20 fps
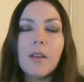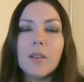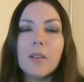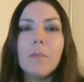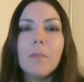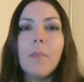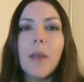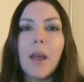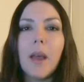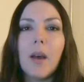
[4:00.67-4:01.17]
out and
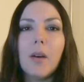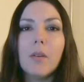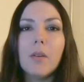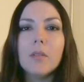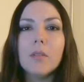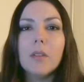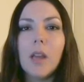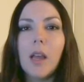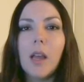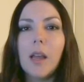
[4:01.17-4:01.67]

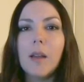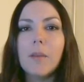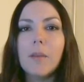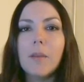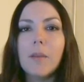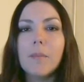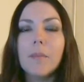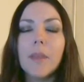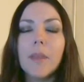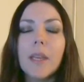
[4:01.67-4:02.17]
about,
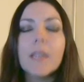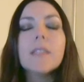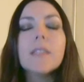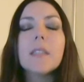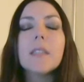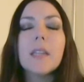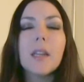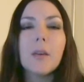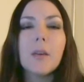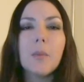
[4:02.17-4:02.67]
like I
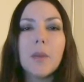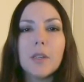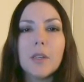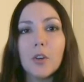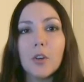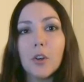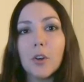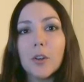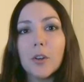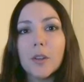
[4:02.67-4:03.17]
said, I went
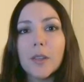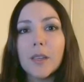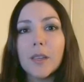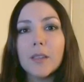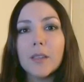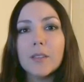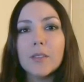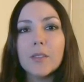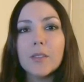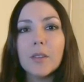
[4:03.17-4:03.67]

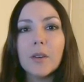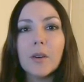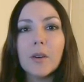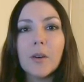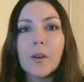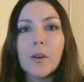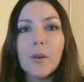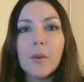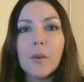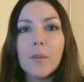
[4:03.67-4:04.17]
curling,
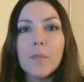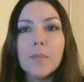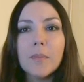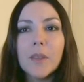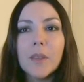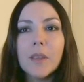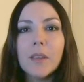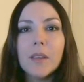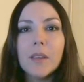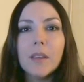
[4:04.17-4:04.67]
so
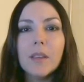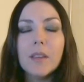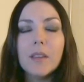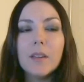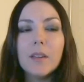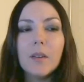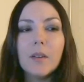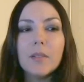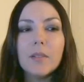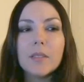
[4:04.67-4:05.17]
you
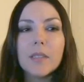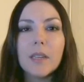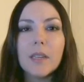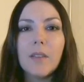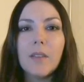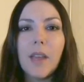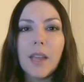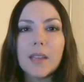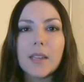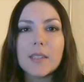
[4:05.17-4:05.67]
know, I was kind
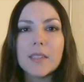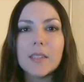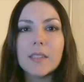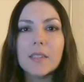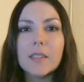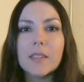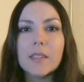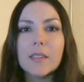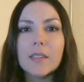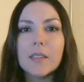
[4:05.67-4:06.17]
of
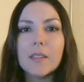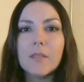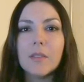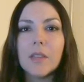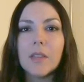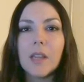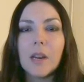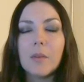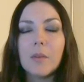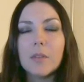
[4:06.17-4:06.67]
active, and
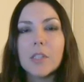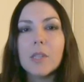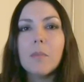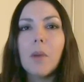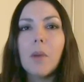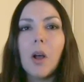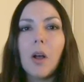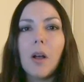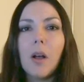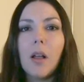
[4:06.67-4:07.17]
then I went to the
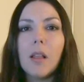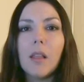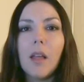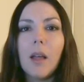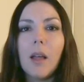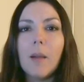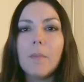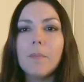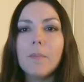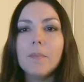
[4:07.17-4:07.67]
mall.
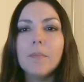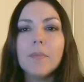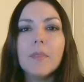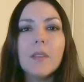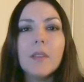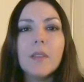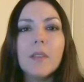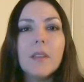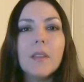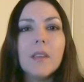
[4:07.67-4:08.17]

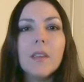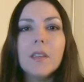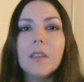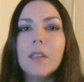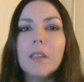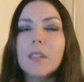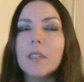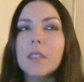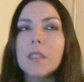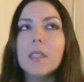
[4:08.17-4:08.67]

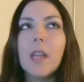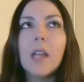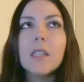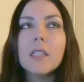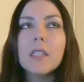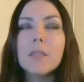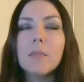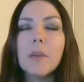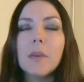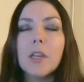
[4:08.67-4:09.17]
It did not
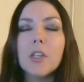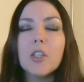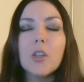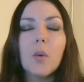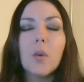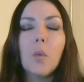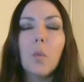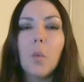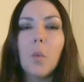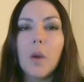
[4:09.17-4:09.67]
smudge
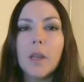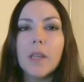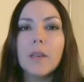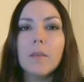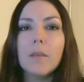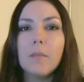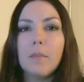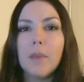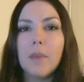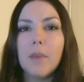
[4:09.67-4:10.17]

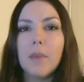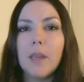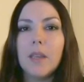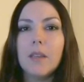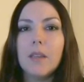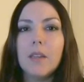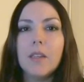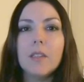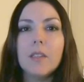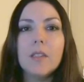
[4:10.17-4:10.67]
one bit.
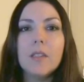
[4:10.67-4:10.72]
